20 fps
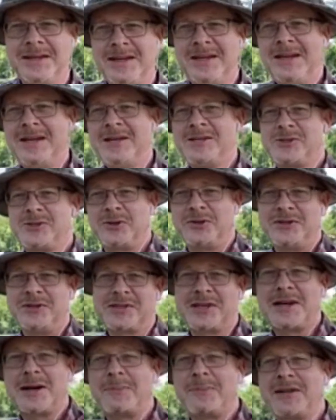So there's
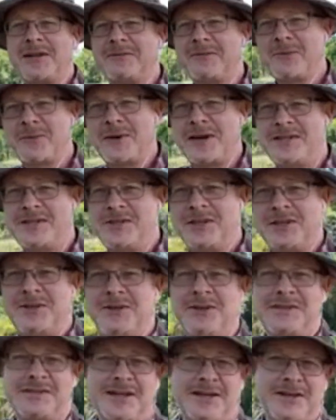a couple different ways you can do
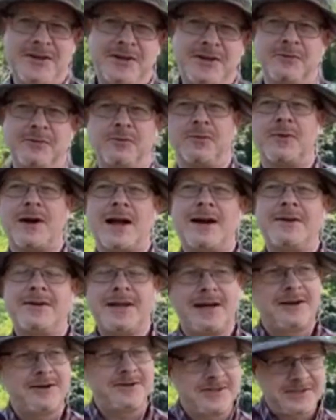this. Now you can
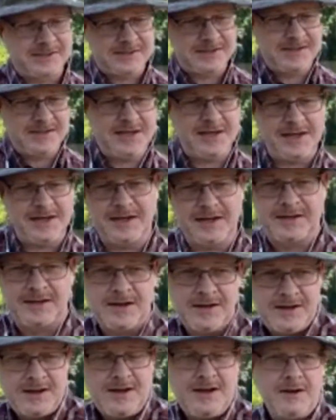roundhouse kick
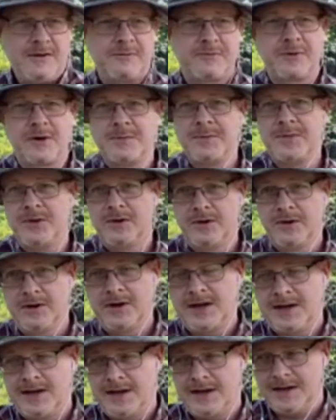from your
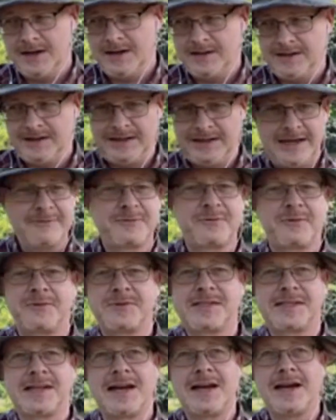left
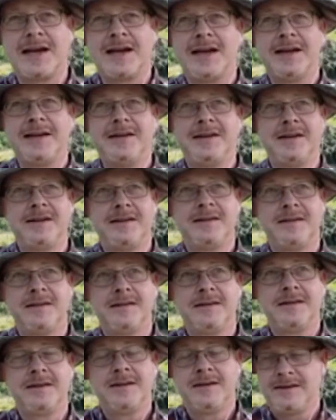side,
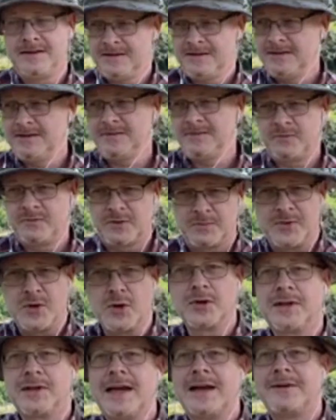from your
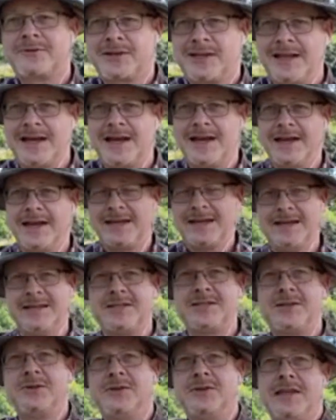left leg
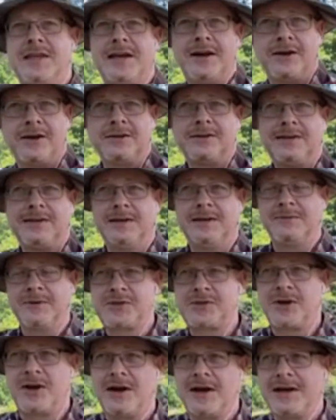into their liver
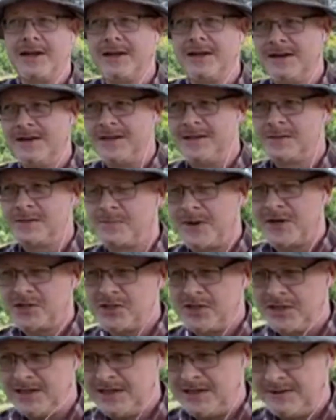shot, and
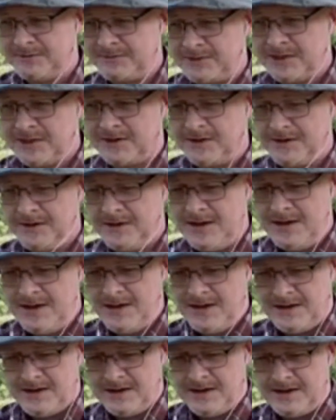especially if
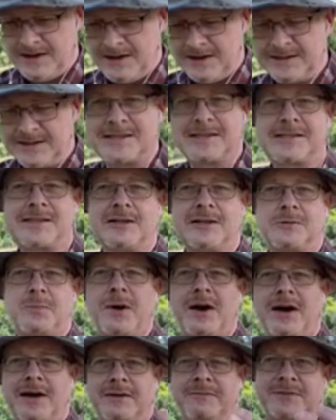it's a
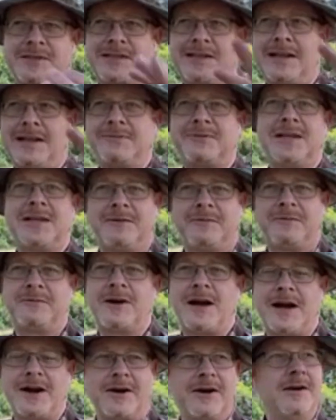southpaw, if it's a left-handed
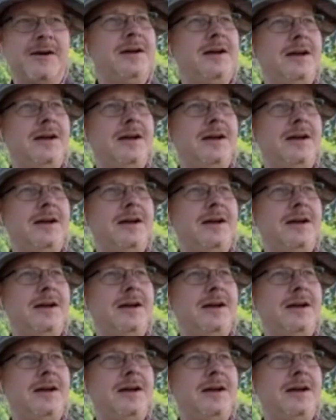fighter.